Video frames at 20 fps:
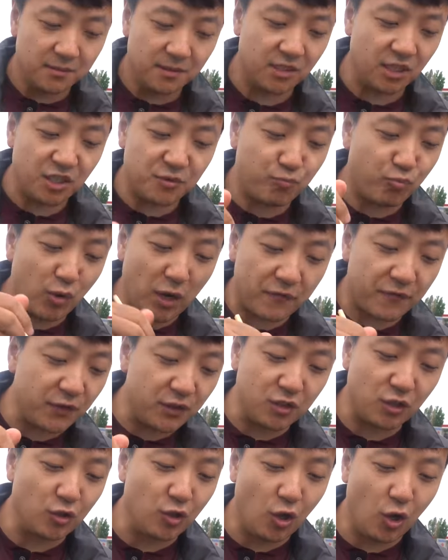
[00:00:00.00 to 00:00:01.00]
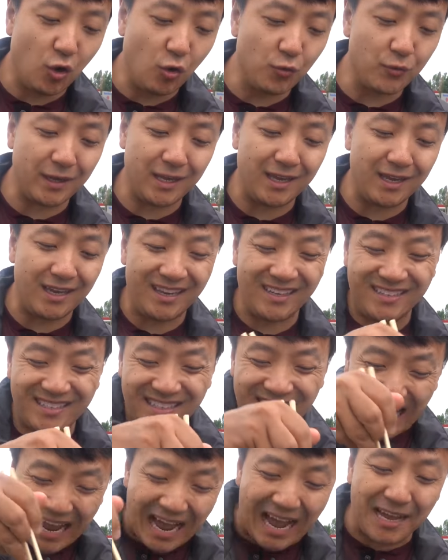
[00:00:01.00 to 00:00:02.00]
just breakfast alone, it's
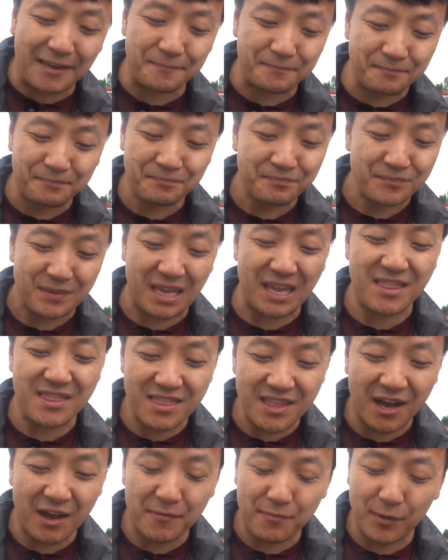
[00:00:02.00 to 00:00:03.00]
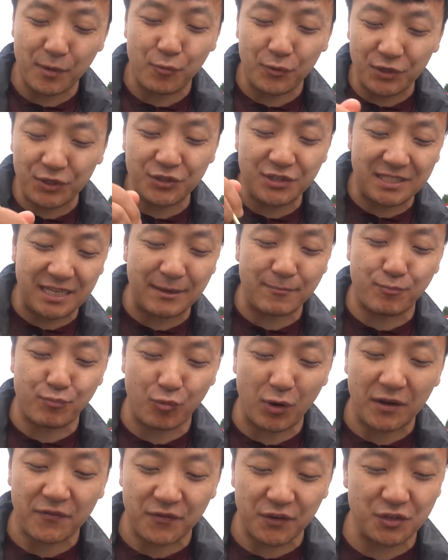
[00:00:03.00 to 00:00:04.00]
not enough, but when you say
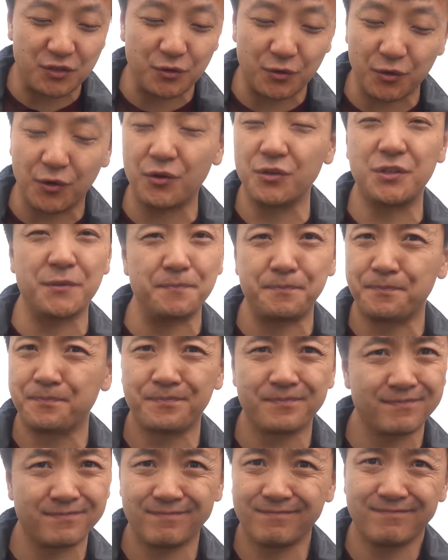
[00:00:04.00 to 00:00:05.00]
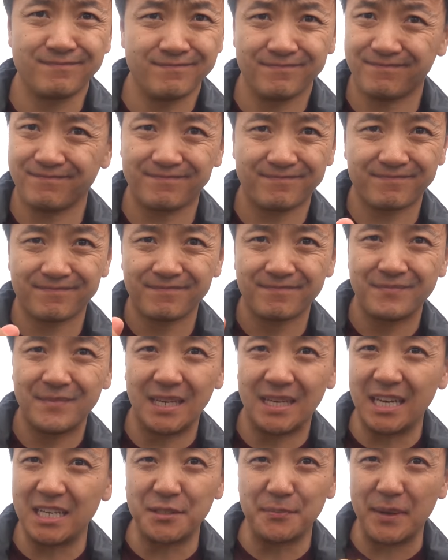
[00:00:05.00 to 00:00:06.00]
breakfast noodles,
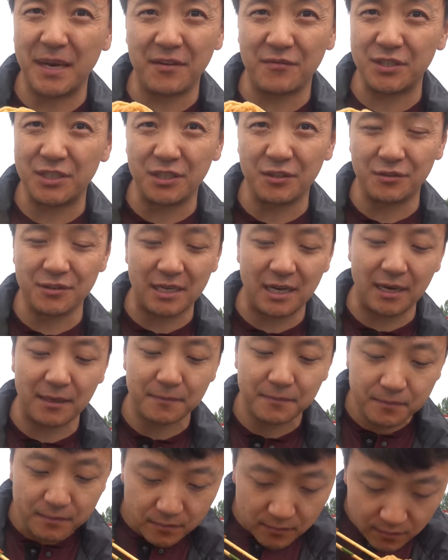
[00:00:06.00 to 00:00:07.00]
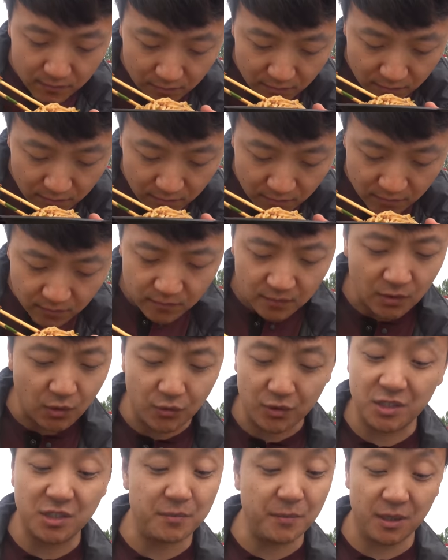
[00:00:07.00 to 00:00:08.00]
it gets me every single time.
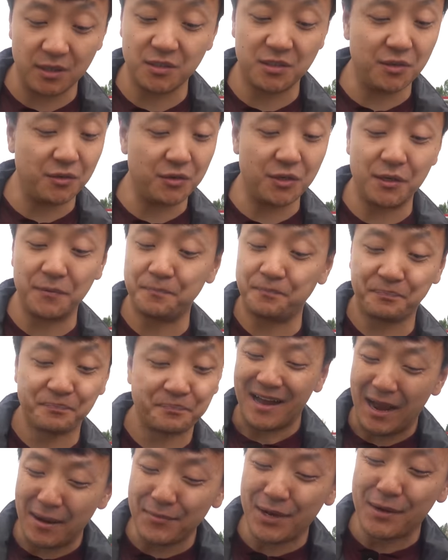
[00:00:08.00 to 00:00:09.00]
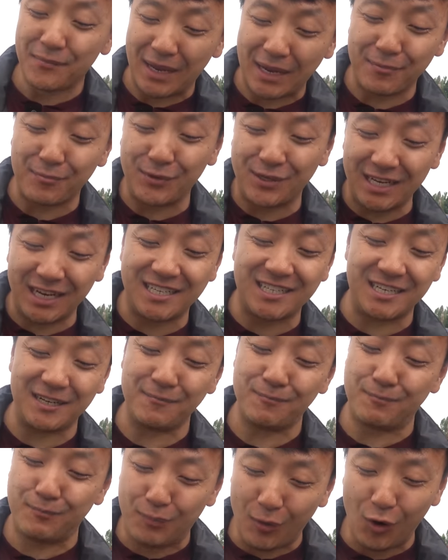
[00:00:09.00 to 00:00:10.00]
It smells so good. I'm gonna make a
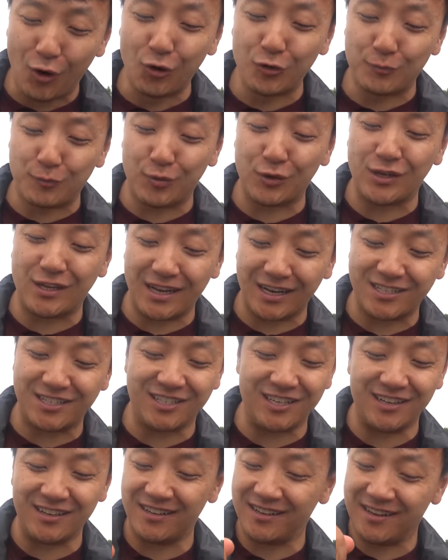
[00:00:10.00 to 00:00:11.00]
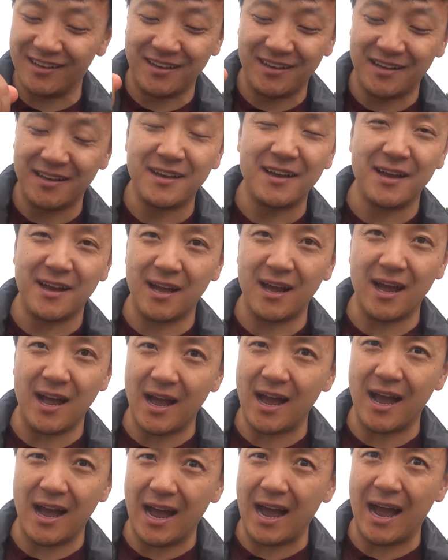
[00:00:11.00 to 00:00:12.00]
prediction, bold prediction.
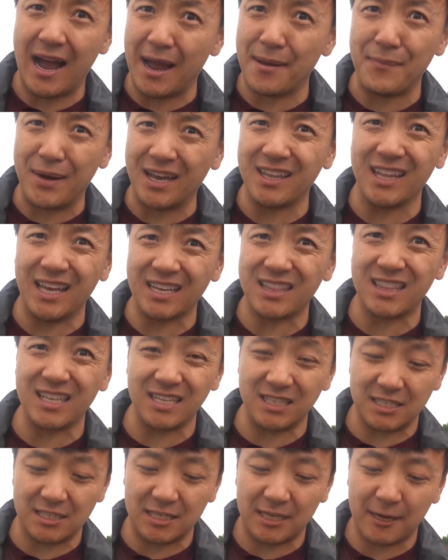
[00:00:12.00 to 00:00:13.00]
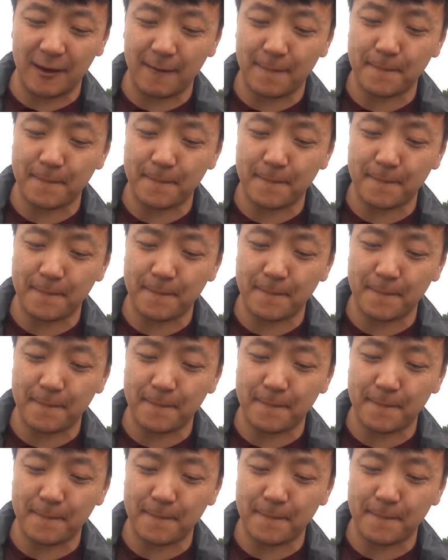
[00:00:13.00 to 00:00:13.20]
I might like this.